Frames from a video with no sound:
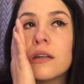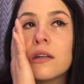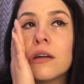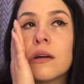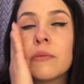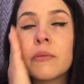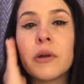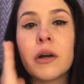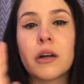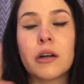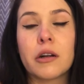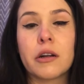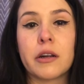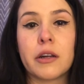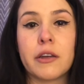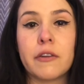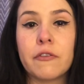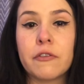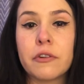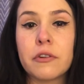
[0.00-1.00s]
I'm not
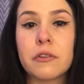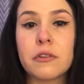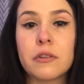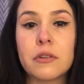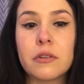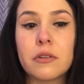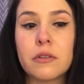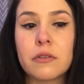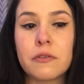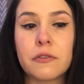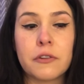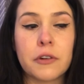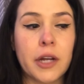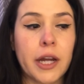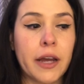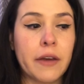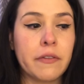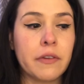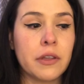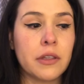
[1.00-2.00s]
grateful for
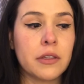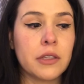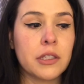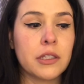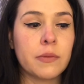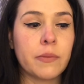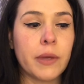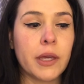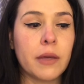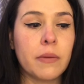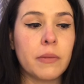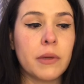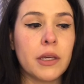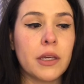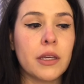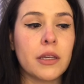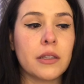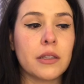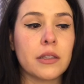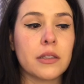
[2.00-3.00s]
having this
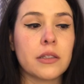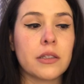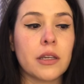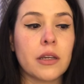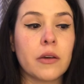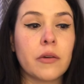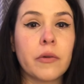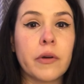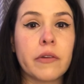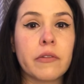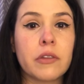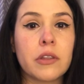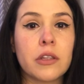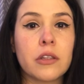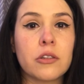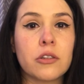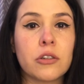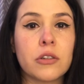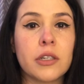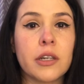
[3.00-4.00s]
baby and it's like, oh,
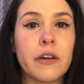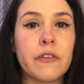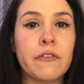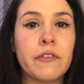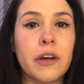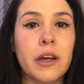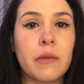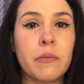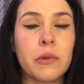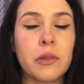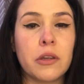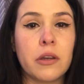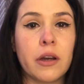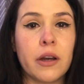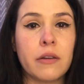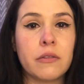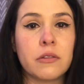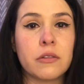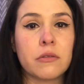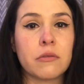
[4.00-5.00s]
everything turned out fine. But you
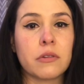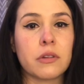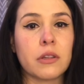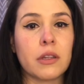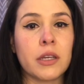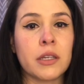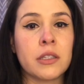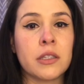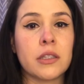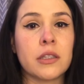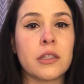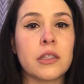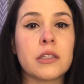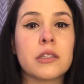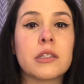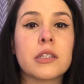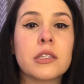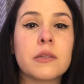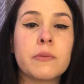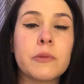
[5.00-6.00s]
have to realize that
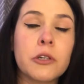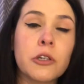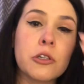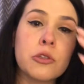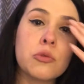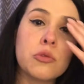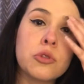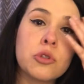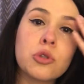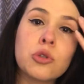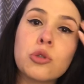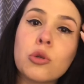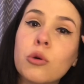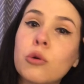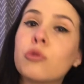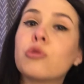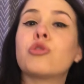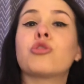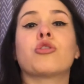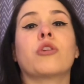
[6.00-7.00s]
this experience was
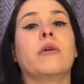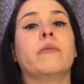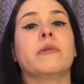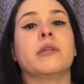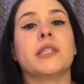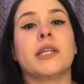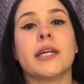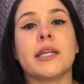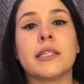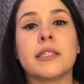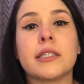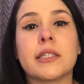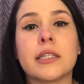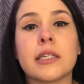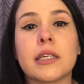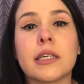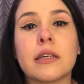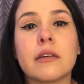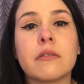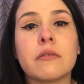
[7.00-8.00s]
so
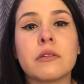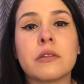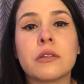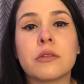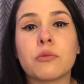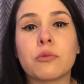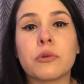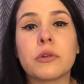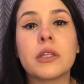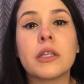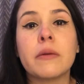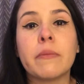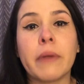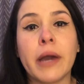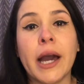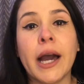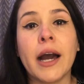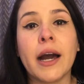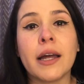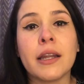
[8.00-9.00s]
traumatizing. It was really
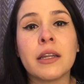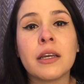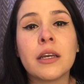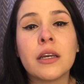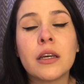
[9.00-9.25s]
bad.